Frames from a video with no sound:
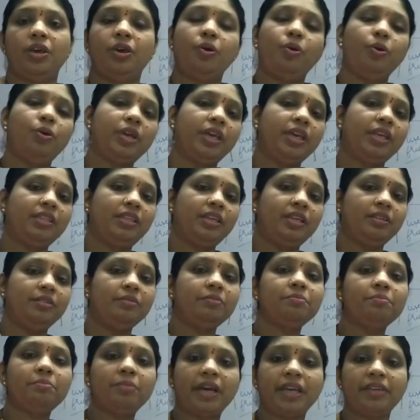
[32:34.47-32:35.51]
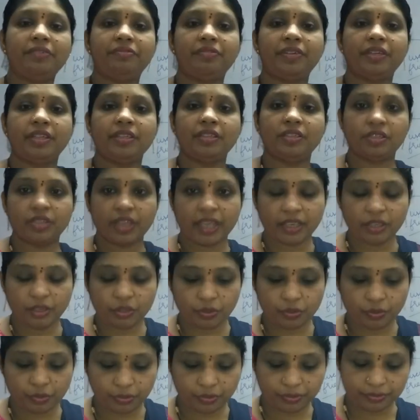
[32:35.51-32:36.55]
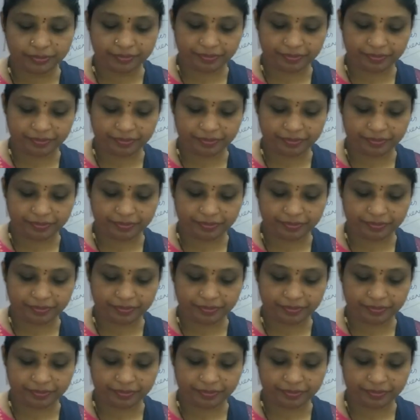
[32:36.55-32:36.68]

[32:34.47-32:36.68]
Okay then, bye friends, thank you.